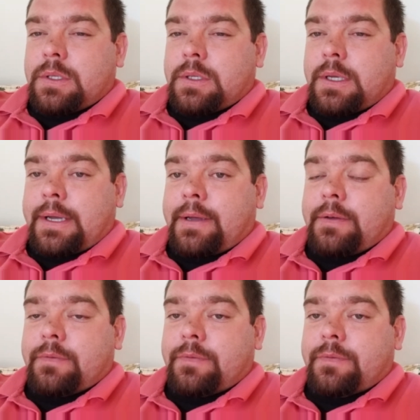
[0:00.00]

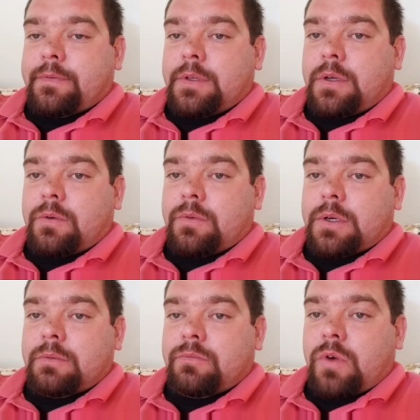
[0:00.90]
have,
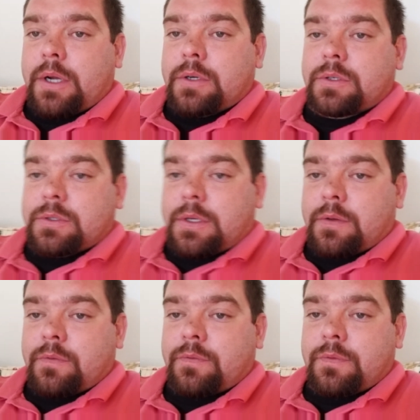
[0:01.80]
record
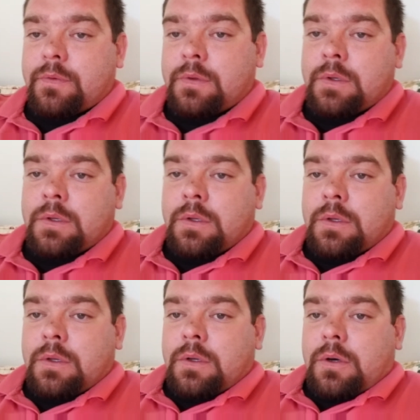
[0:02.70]
of
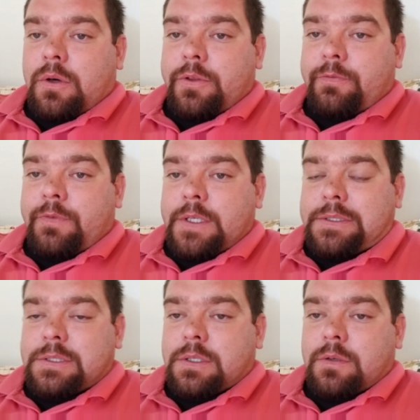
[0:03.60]
all the
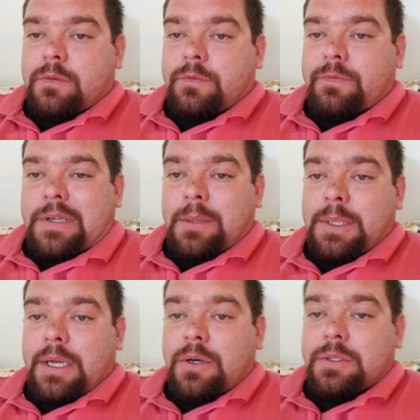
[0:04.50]
feats of coming
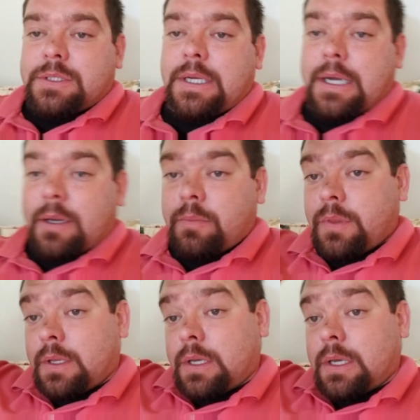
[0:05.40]
out on top
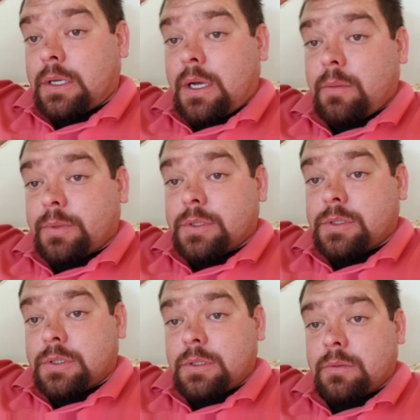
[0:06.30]
that I
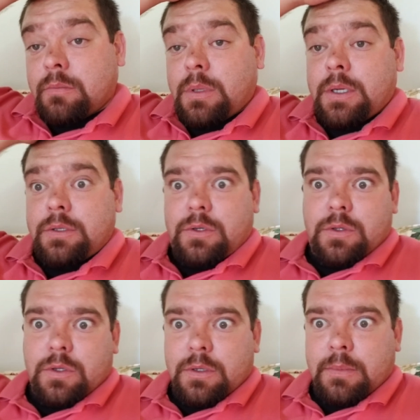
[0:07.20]
accomplished. But you can
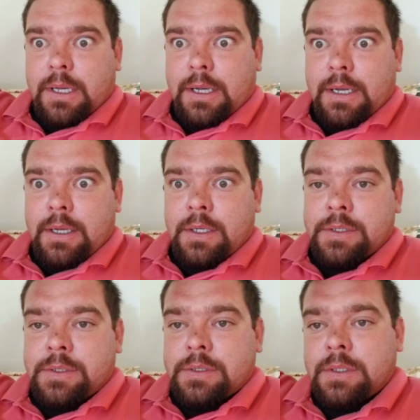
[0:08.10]
look in my
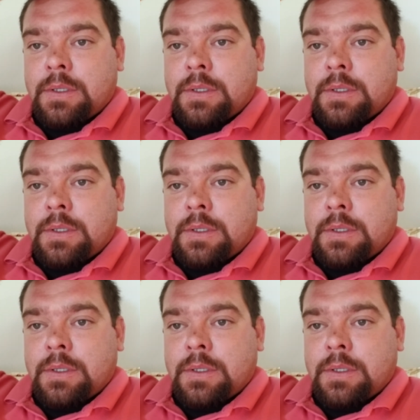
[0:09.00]
eyes